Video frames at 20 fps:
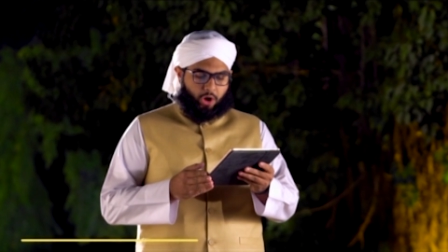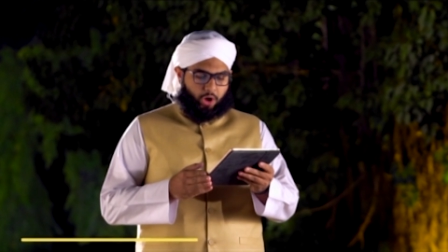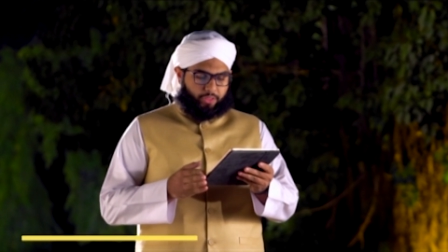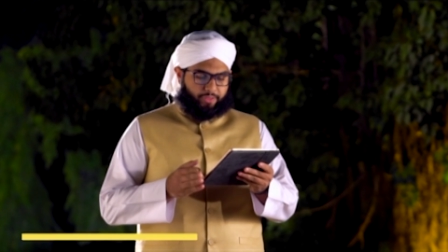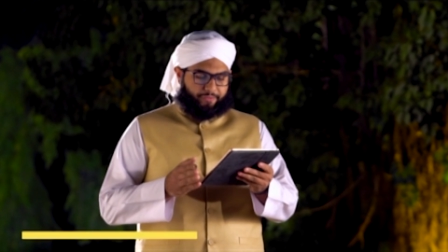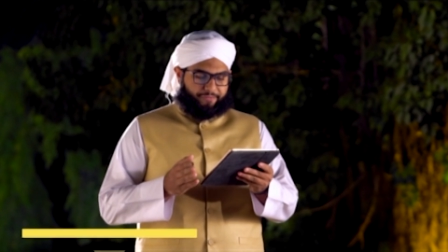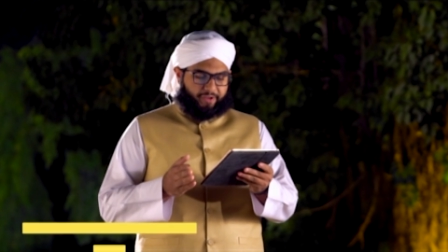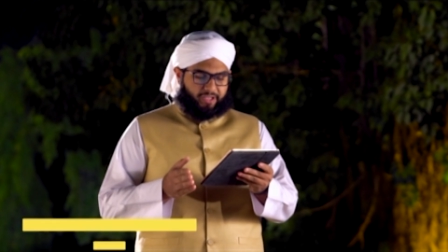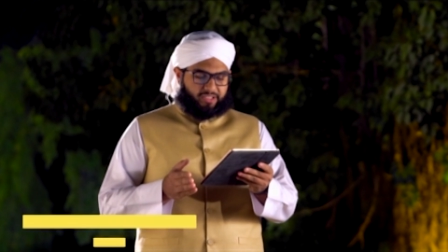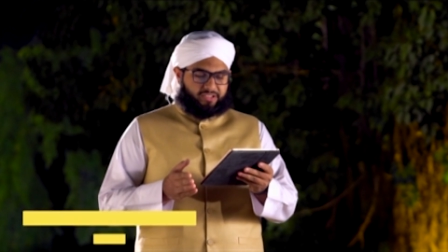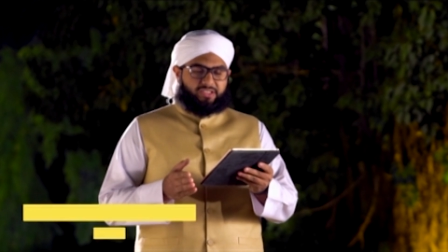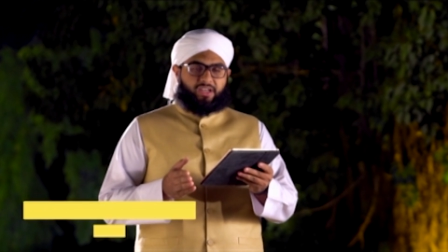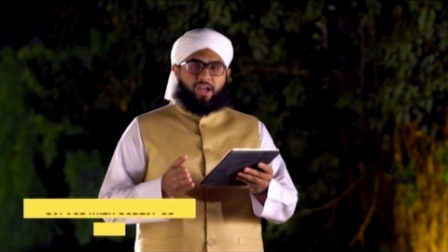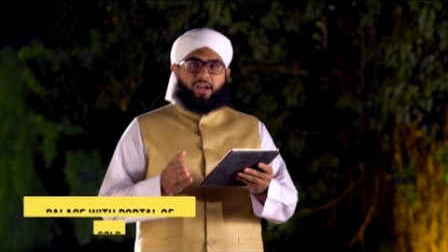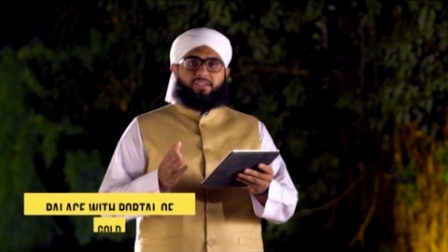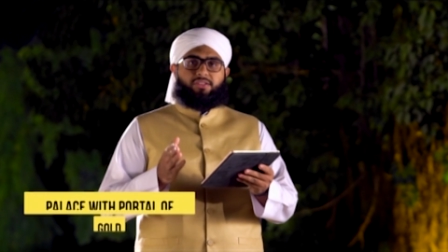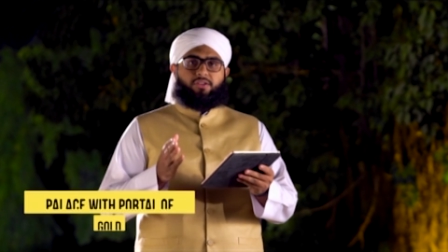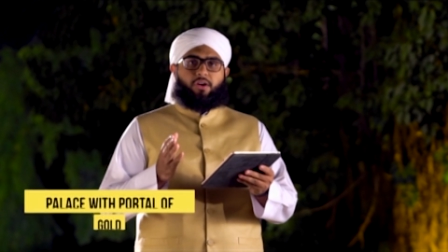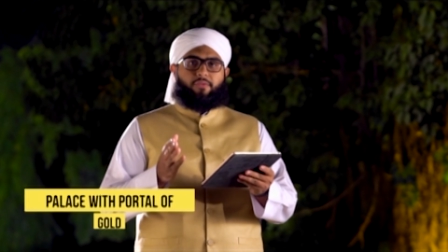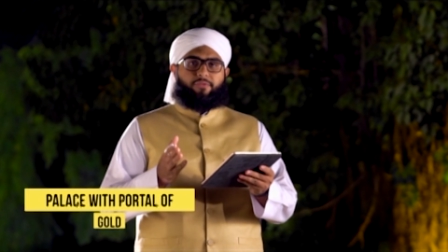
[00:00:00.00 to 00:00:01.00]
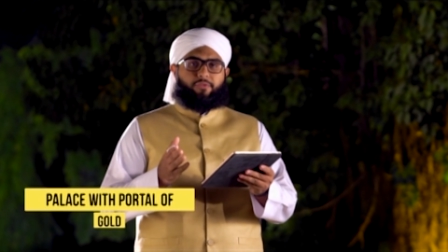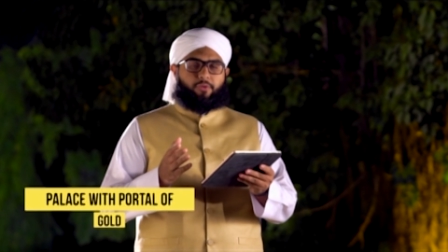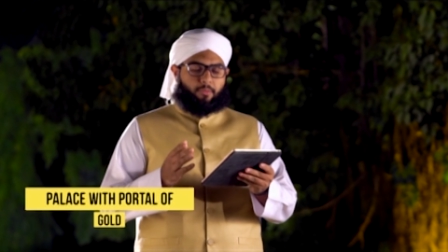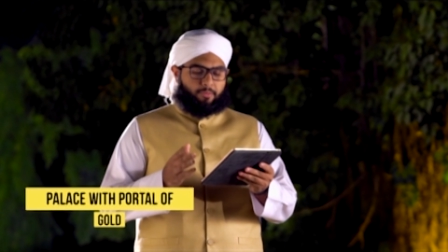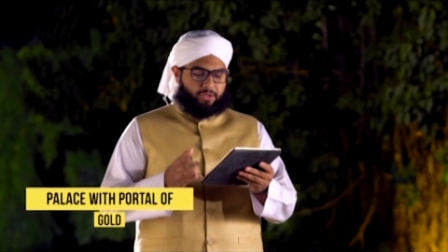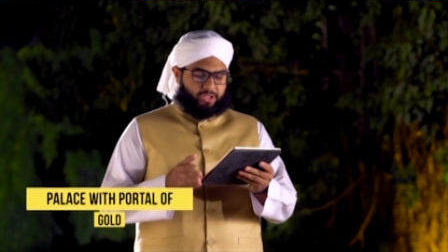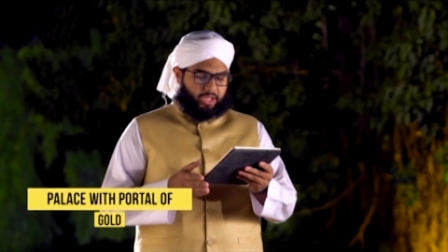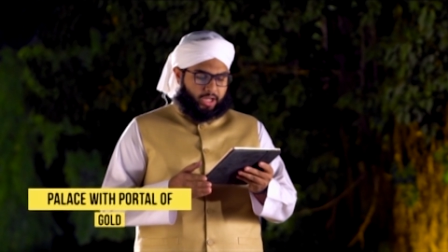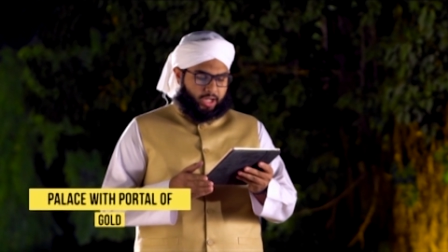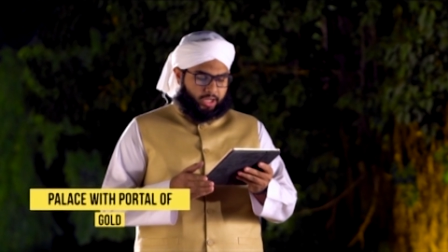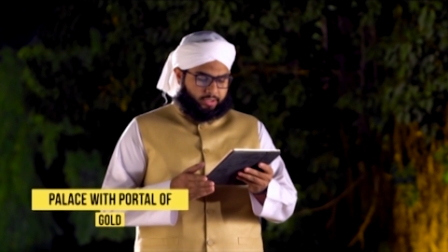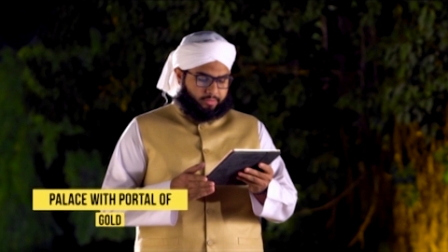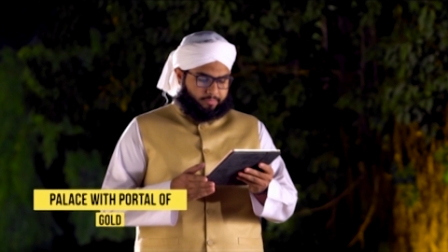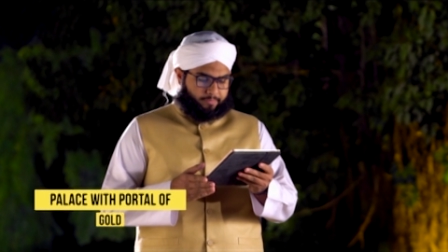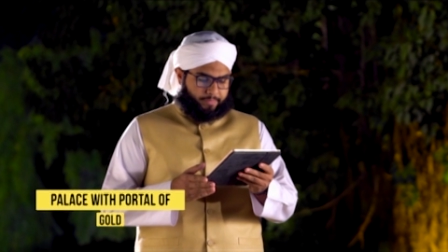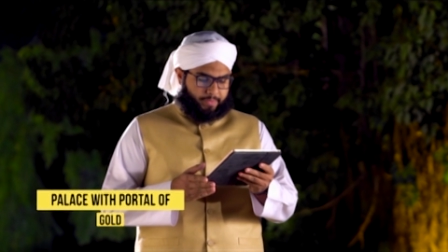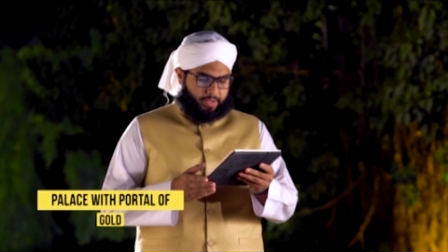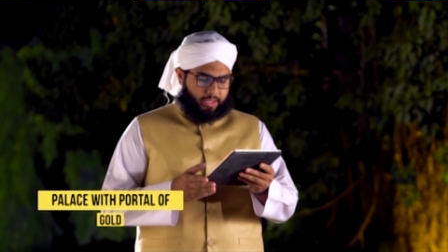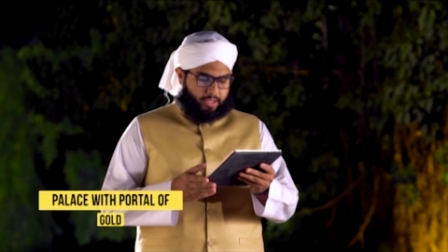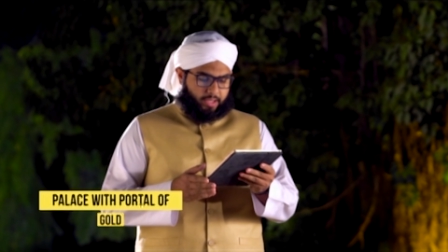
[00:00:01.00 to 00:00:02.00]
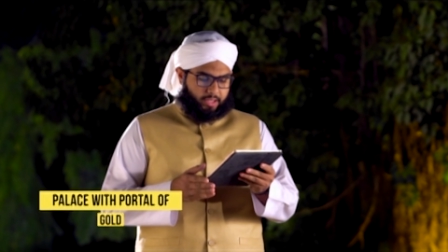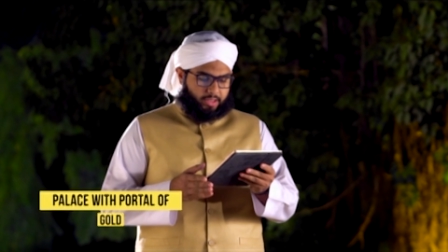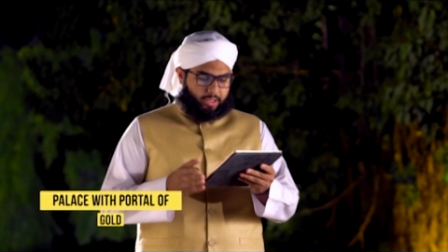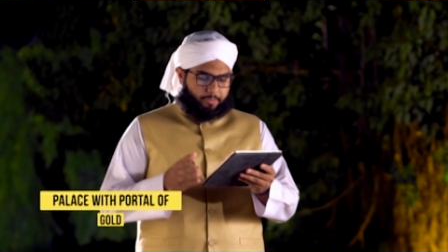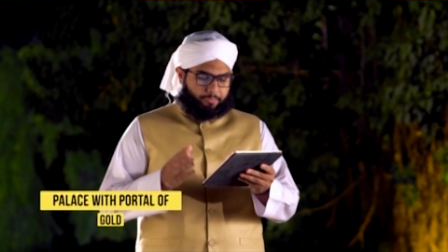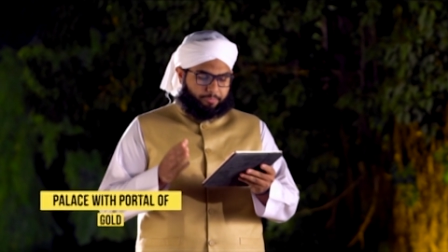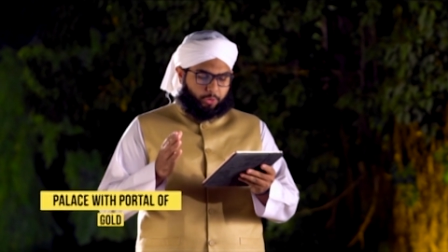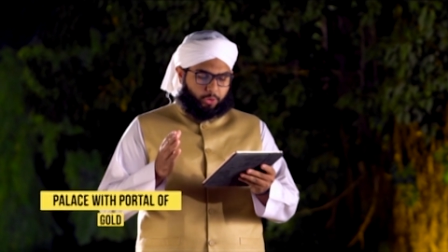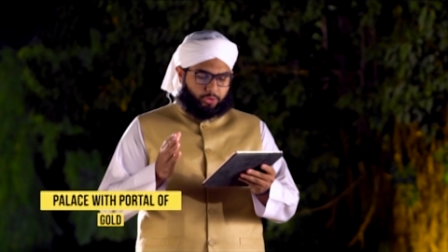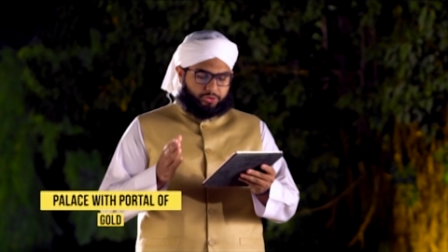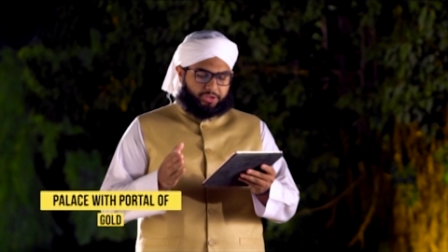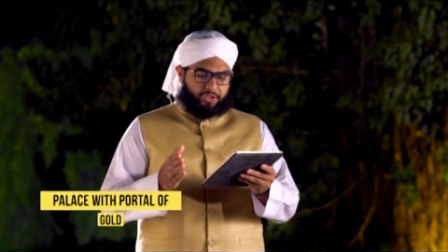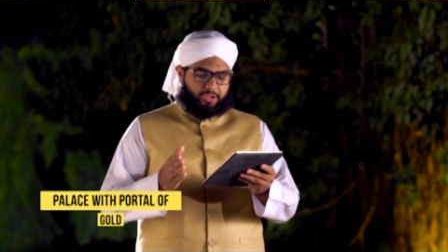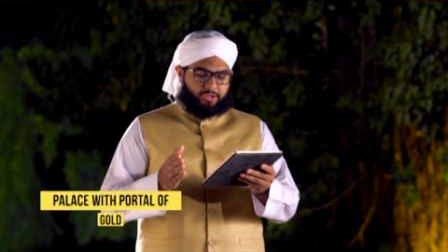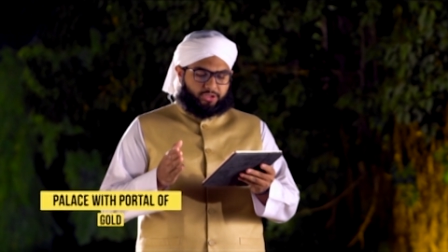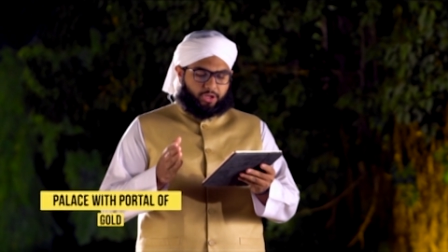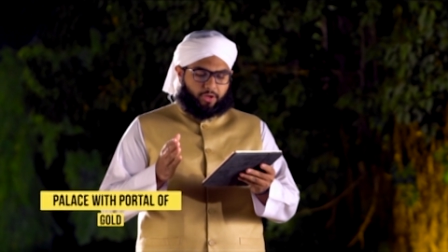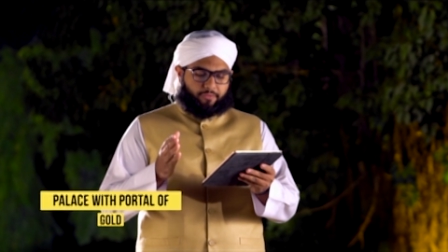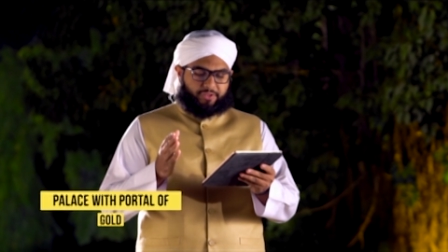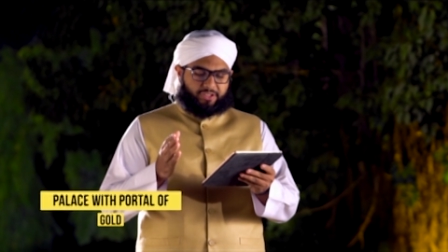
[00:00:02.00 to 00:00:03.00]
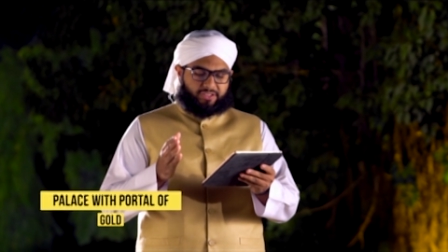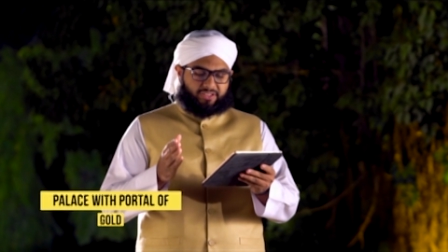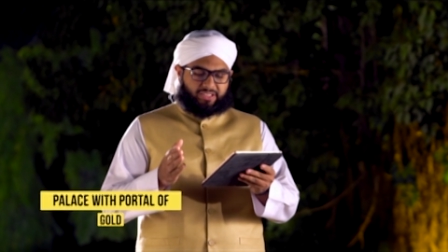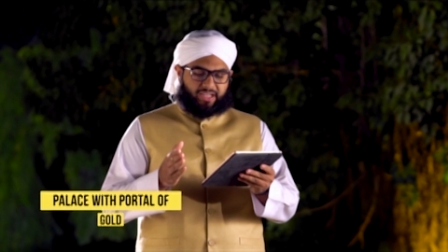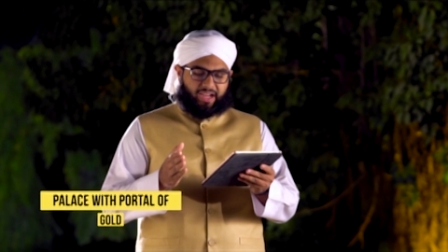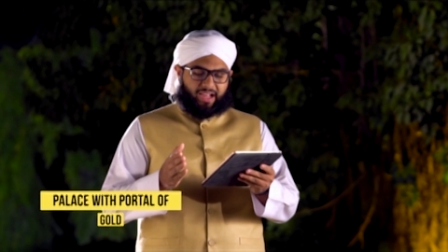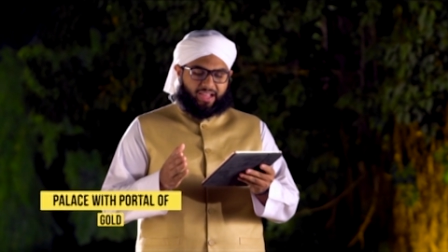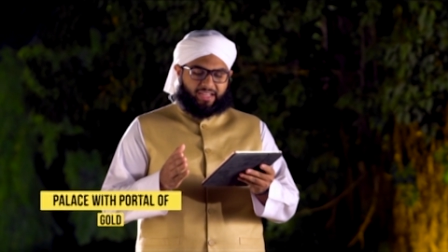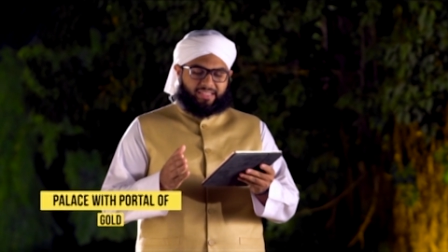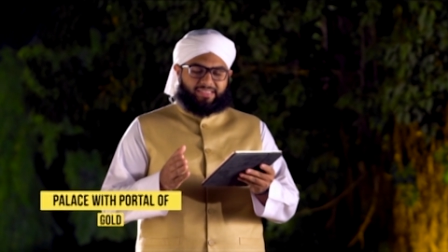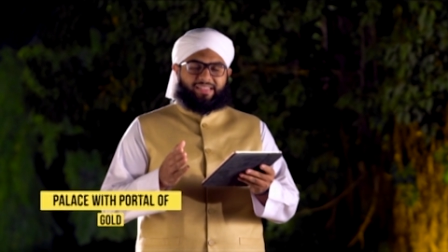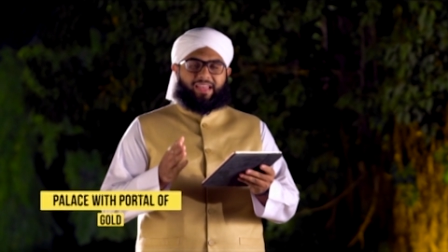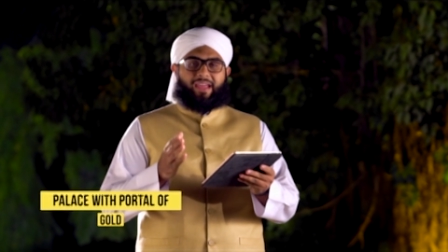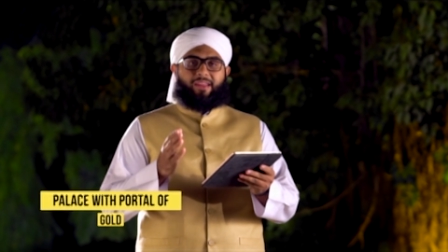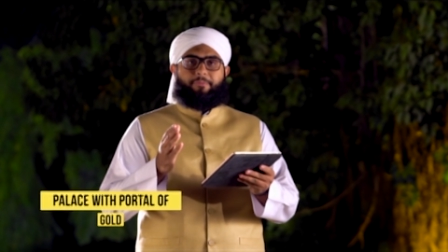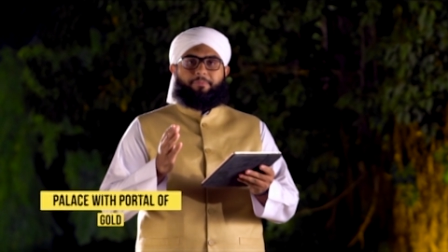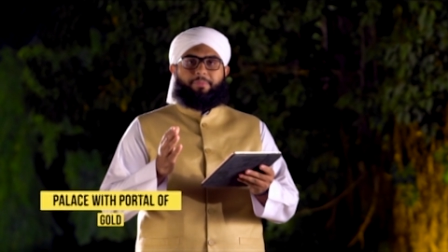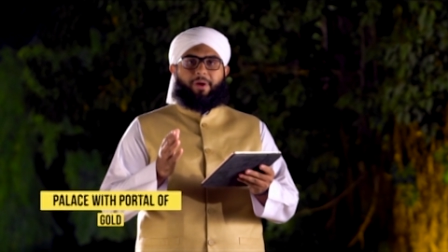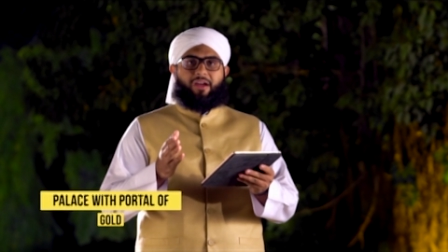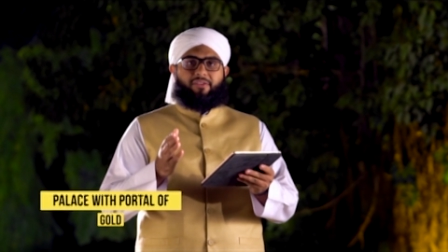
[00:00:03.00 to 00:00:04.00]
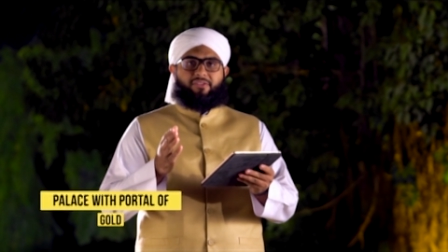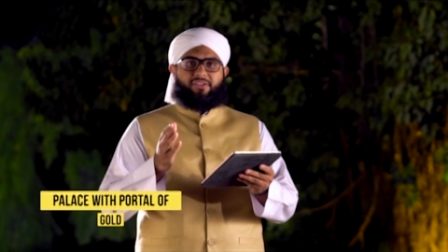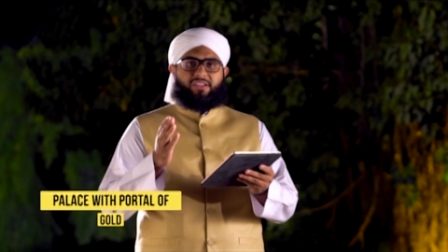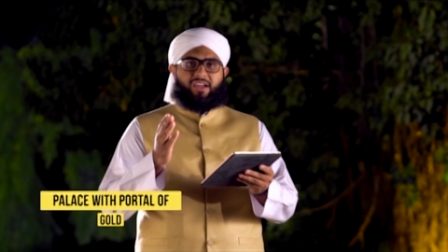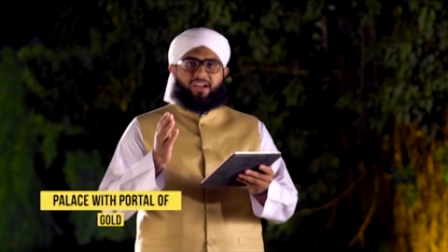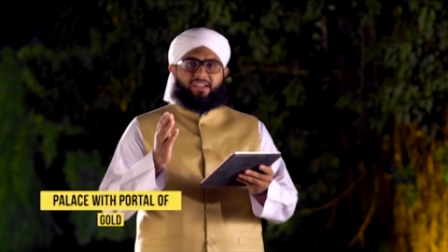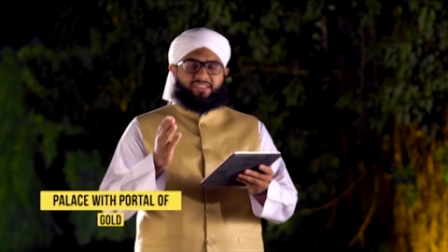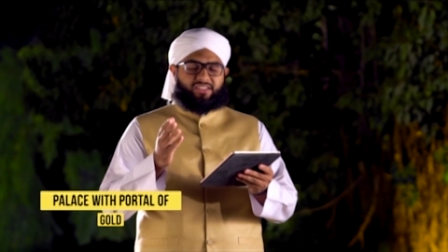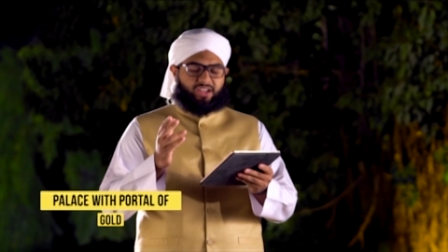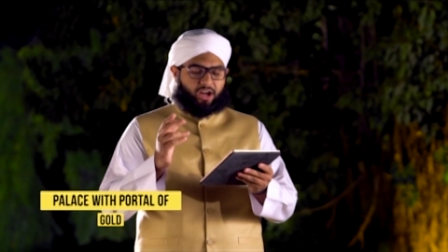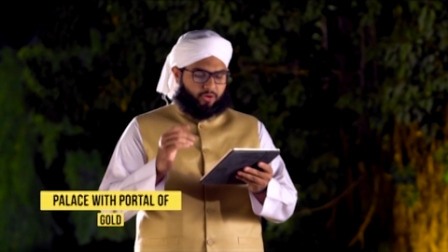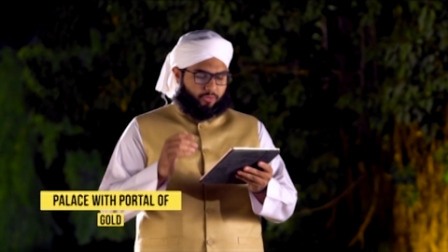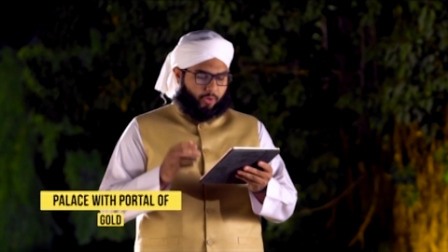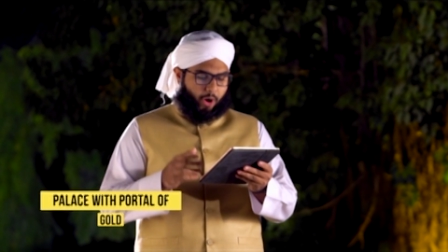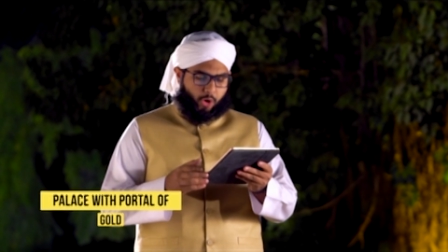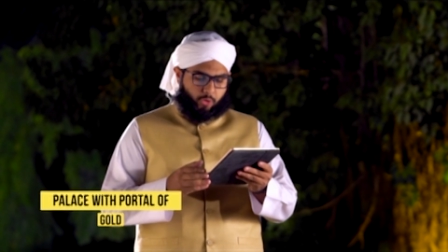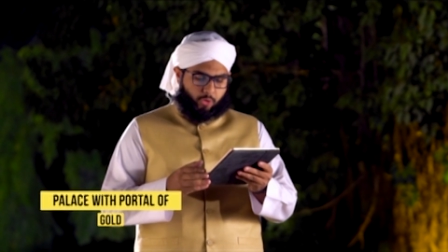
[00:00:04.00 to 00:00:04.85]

On the first night of Ramadan, the portals of the skies and paradise are